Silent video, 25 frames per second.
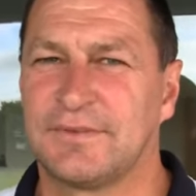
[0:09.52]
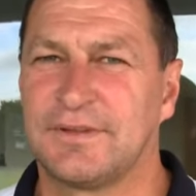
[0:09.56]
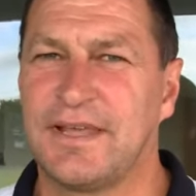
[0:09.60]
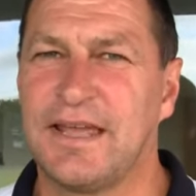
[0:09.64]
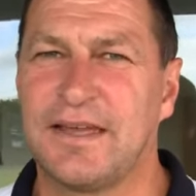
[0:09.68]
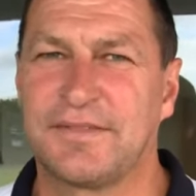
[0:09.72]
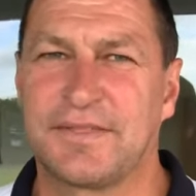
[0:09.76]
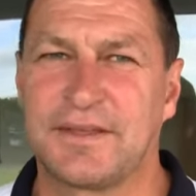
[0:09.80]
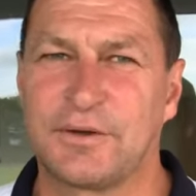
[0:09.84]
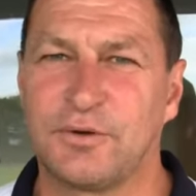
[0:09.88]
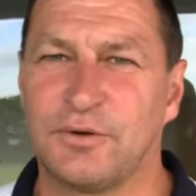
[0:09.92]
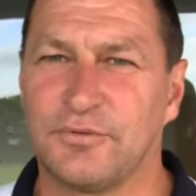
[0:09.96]
Yeah,
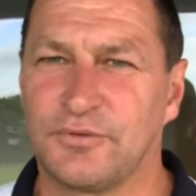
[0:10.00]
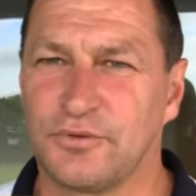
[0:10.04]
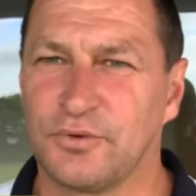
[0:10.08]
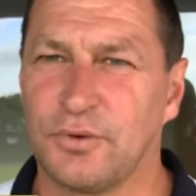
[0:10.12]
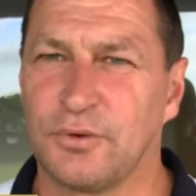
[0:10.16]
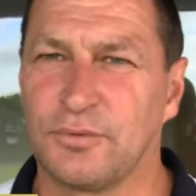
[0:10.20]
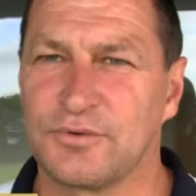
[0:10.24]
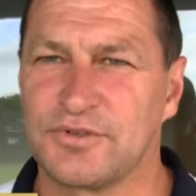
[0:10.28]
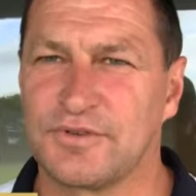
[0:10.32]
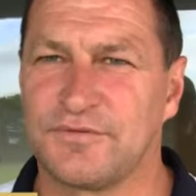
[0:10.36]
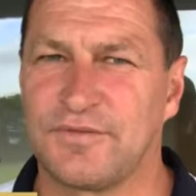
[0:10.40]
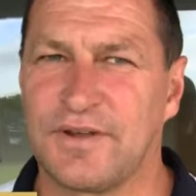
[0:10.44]
I think overall
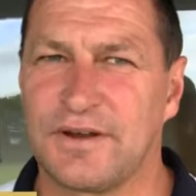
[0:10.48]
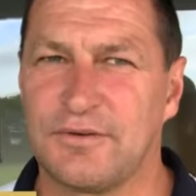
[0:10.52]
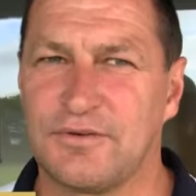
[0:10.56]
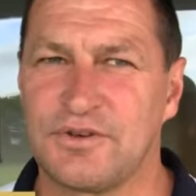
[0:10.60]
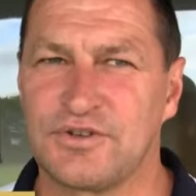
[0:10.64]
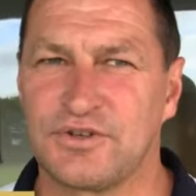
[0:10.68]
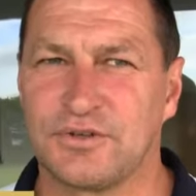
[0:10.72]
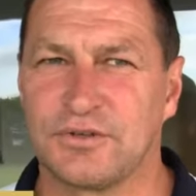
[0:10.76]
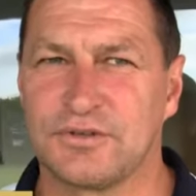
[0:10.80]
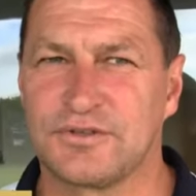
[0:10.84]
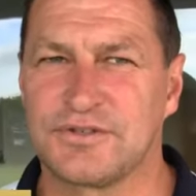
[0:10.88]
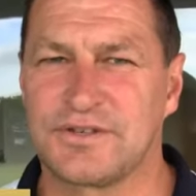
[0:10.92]
it was a fair
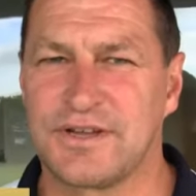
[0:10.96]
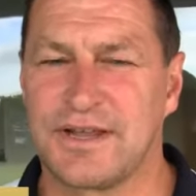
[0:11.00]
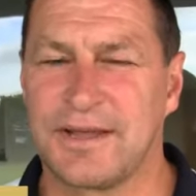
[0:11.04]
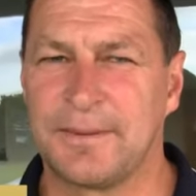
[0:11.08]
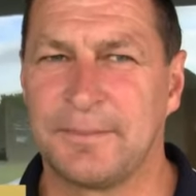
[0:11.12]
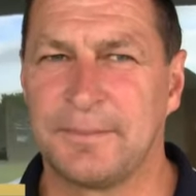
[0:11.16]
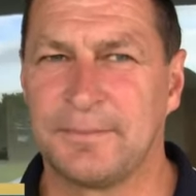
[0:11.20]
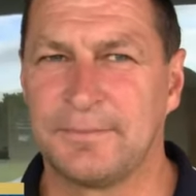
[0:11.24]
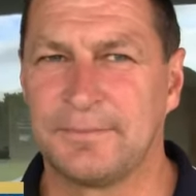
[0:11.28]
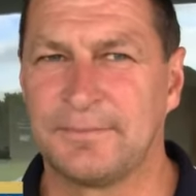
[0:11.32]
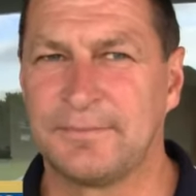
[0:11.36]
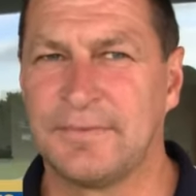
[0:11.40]
result.
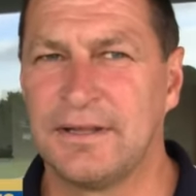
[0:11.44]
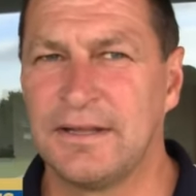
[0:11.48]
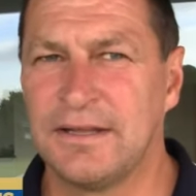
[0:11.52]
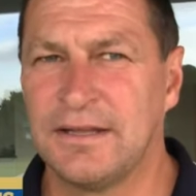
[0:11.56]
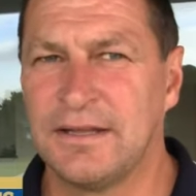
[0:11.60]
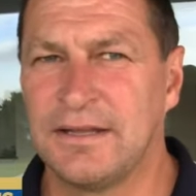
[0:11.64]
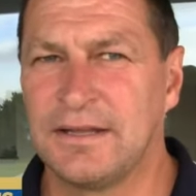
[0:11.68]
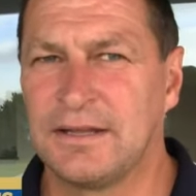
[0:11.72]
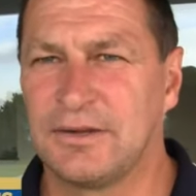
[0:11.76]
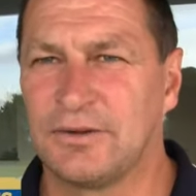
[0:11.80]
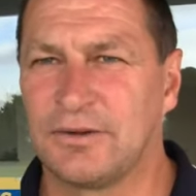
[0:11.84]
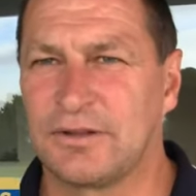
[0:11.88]
Um,
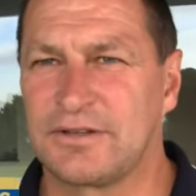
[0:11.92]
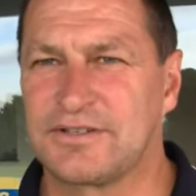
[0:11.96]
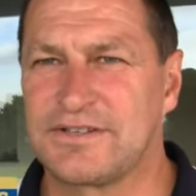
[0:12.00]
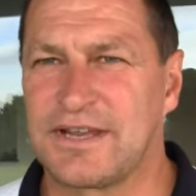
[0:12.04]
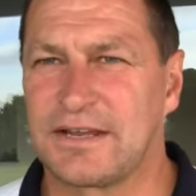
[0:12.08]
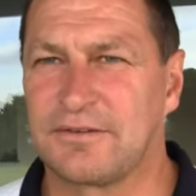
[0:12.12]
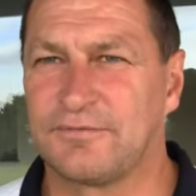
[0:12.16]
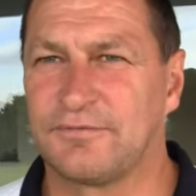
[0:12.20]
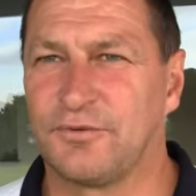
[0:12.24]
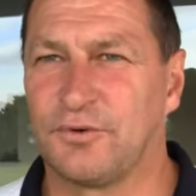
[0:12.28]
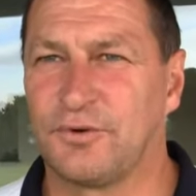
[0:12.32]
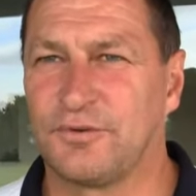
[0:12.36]
you know, the
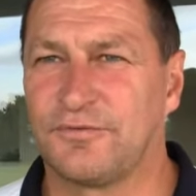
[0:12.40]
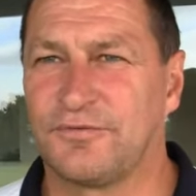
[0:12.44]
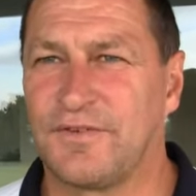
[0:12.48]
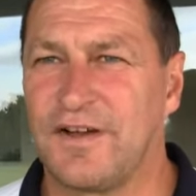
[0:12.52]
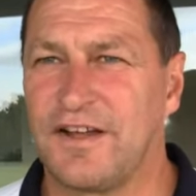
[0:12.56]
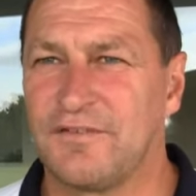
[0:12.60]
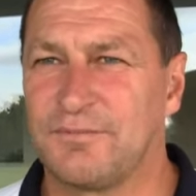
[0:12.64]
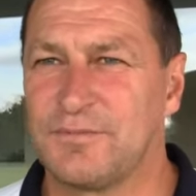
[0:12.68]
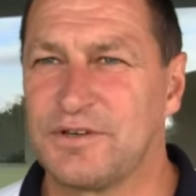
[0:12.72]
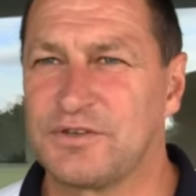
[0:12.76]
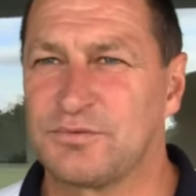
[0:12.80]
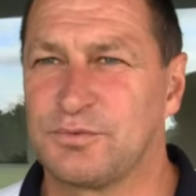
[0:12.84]
second
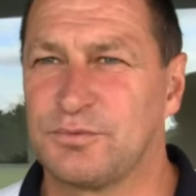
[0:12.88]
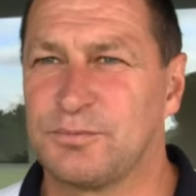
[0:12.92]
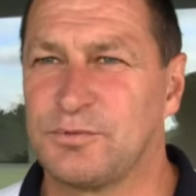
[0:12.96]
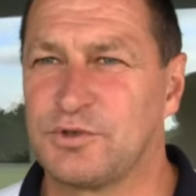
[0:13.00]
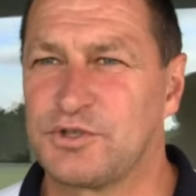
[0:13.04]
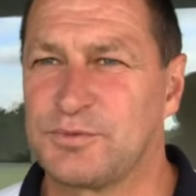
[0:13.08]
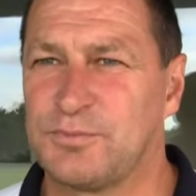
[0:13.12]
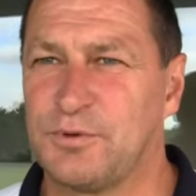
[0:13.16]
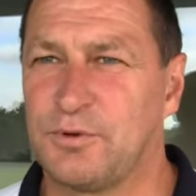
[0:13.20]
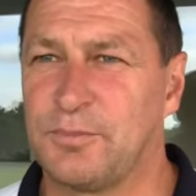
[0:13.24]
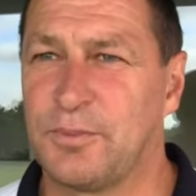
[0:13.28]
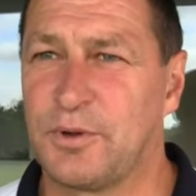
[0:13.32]
45 minutes were
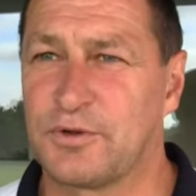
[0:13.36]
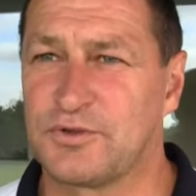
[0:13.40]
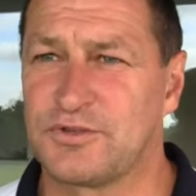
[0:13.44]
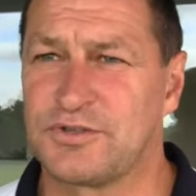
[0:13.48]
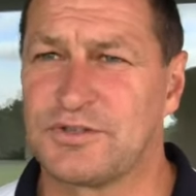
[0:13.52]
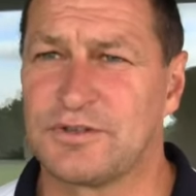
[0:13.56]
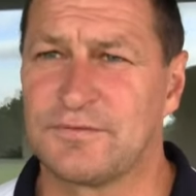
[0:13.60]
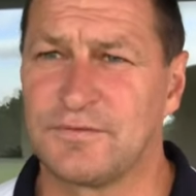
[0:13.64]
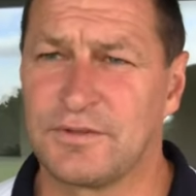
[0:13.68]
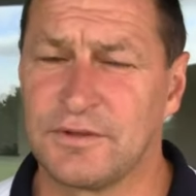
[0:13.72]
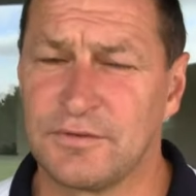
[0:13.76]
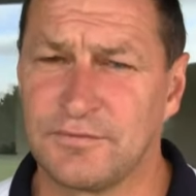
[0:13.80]
much more
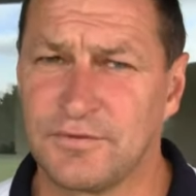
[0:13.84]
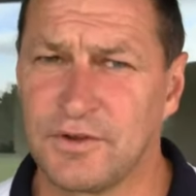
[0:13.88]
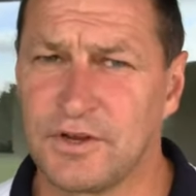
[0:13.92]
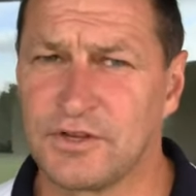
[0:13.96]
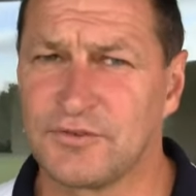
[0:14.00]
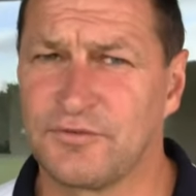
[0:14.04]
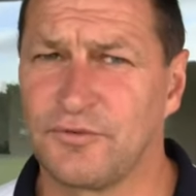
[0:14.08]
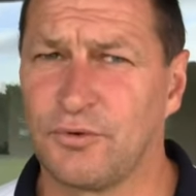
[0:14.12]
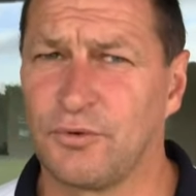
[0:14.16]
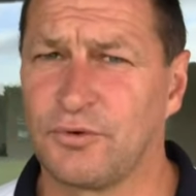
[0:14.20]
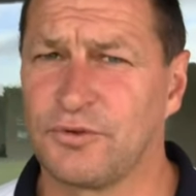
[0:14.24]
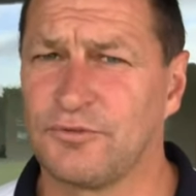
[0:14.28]
positive than the
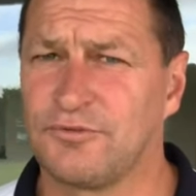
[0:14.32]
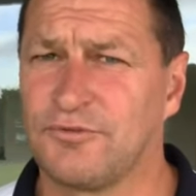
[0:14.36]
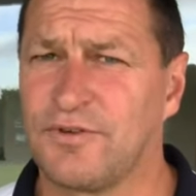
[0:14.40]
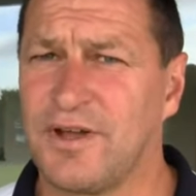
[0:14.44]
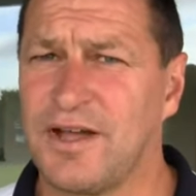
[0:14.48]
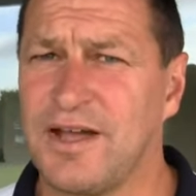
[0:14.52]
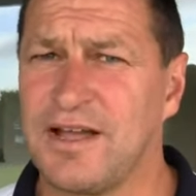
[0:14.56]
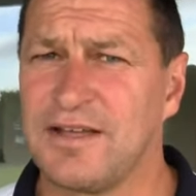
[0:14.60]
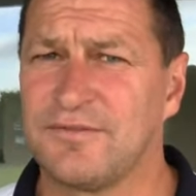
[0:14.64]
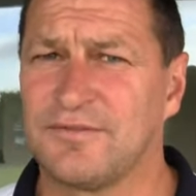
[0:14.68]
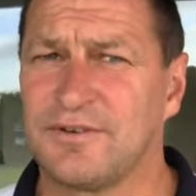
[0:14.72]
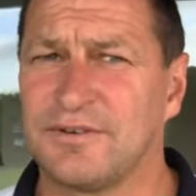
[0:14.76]
first
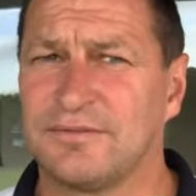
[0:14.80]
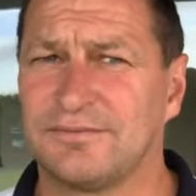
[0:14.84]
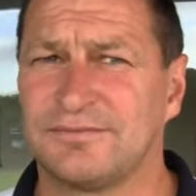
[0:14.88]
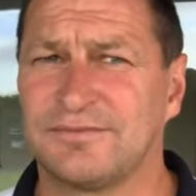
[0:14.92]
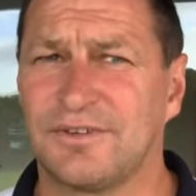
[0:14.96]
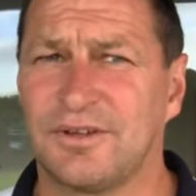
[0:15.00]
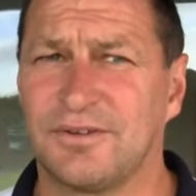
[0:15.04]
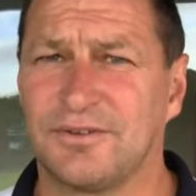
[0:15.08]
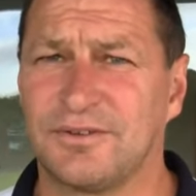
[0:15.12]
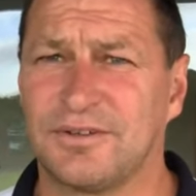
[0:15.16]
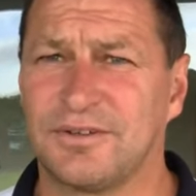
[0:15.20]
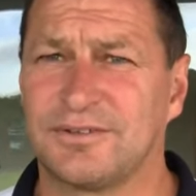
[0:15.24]
45, and
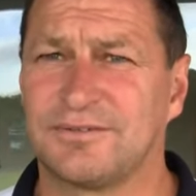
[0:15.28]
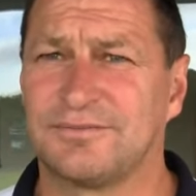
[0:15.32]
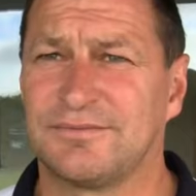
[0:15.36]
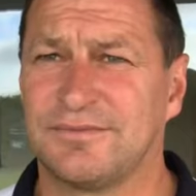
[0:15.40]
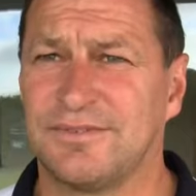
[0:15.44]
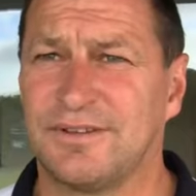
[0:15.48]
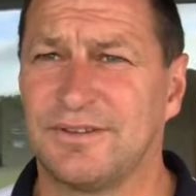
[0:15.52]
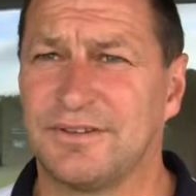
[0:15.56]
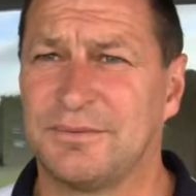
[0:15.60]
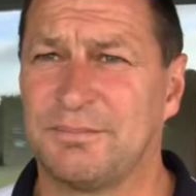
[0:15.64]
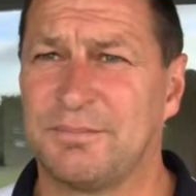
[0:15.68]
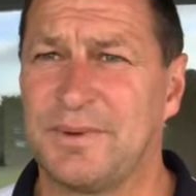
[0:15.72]
on the
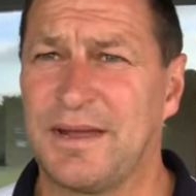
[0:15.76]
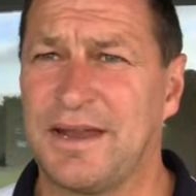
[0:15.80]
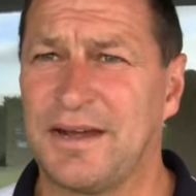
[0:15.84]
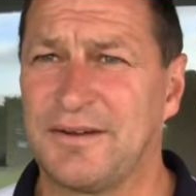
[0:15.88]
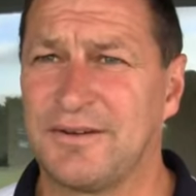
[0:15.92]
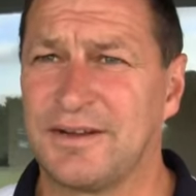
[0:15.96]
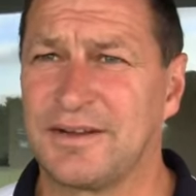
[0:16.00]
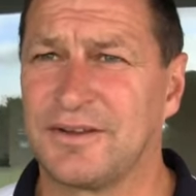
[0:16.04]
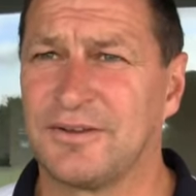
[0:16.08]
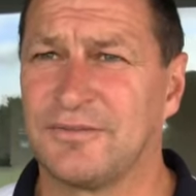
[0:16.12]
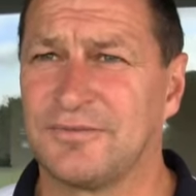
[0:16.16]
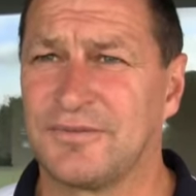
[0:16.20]
on the
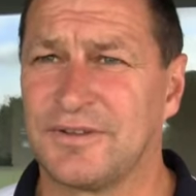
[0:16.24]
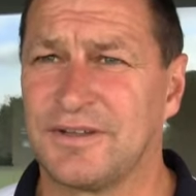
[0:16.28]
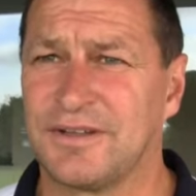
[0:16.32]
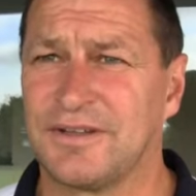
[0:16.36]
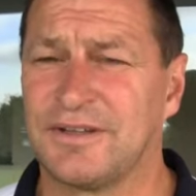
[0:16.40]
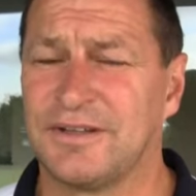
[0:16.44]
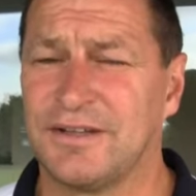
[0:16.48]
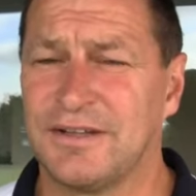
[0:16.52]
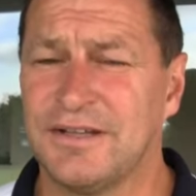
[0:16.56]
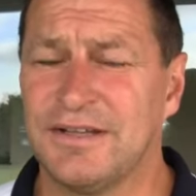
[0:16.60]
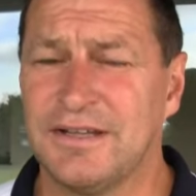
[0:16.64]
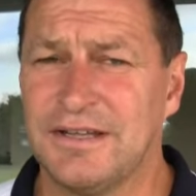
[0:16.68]
bearing of
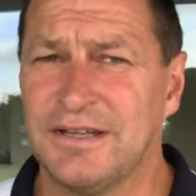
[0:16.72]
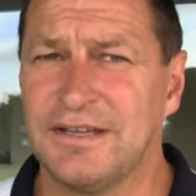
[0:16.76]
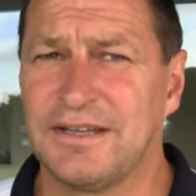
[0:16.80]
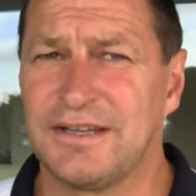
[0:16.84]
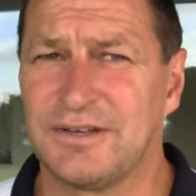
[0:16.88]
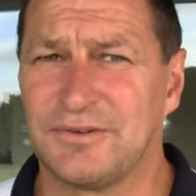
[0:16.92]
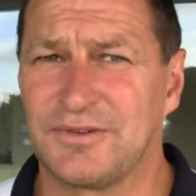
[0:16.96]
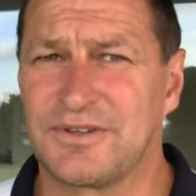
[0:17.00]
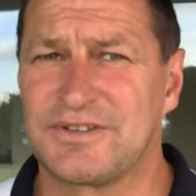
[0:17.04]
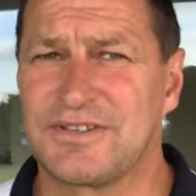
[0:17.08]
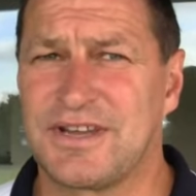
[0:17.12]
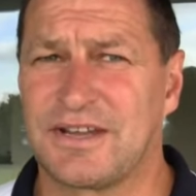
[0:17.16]
the,
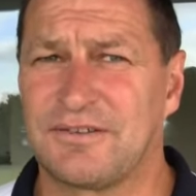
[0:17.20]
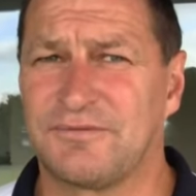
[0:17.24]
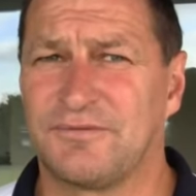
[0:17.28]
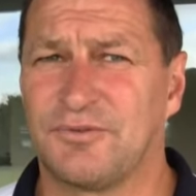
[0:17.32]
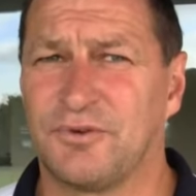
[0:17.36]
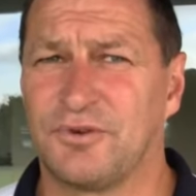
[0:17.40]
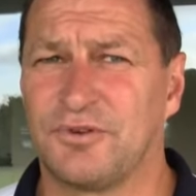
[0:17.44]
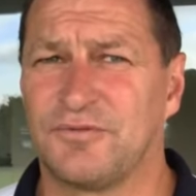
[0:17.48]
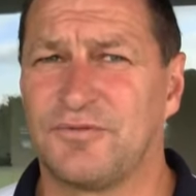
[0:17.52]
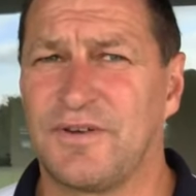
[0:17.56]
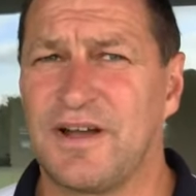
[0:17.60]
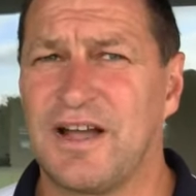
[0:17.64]
you know, the second
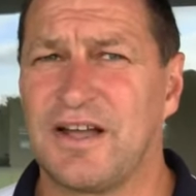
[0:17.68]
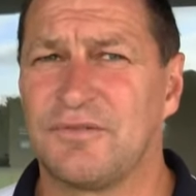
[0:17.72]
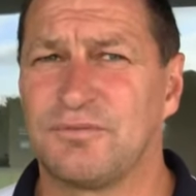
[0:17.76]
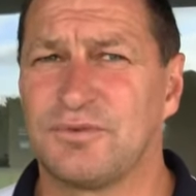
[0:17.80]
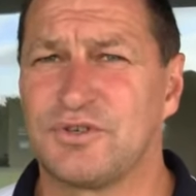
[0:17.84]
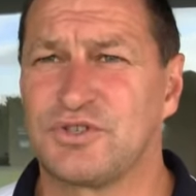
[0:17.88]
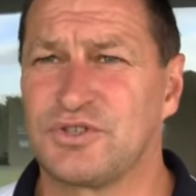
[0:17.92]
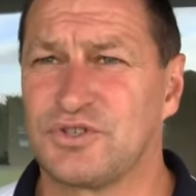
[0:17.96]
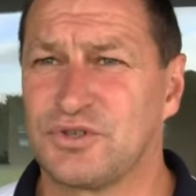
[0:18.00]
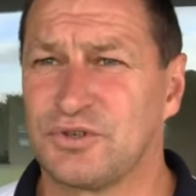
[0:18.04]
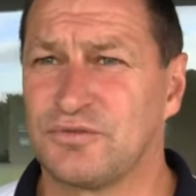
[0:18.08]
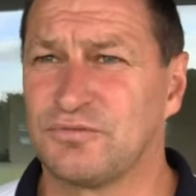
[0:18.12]
45 we
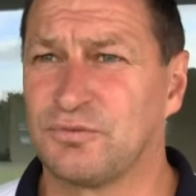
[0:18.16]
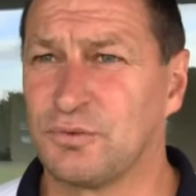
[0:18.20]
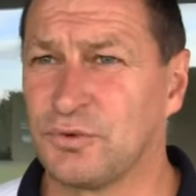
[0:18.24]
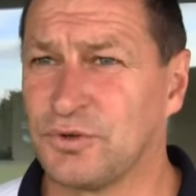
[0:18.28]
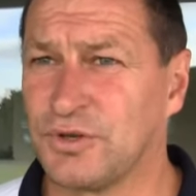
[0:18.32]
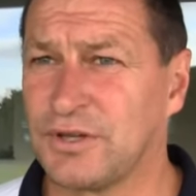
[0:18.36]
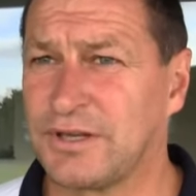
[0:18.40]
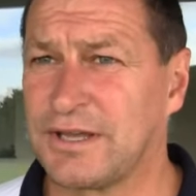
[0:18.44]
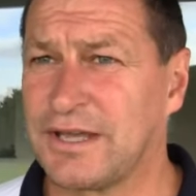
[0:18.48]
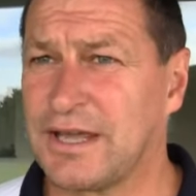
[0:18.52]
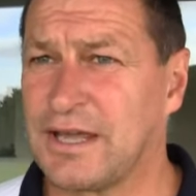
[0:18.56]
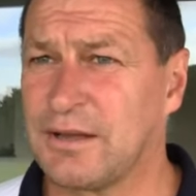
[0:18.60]
should have won
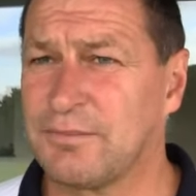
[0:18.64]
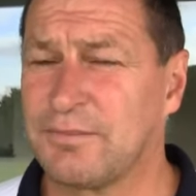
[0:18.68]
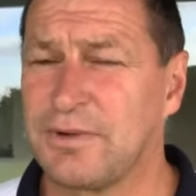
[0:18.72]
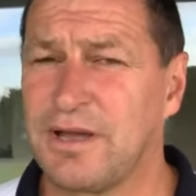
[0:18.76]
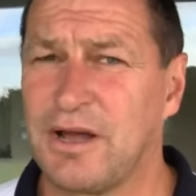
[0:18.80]
the game.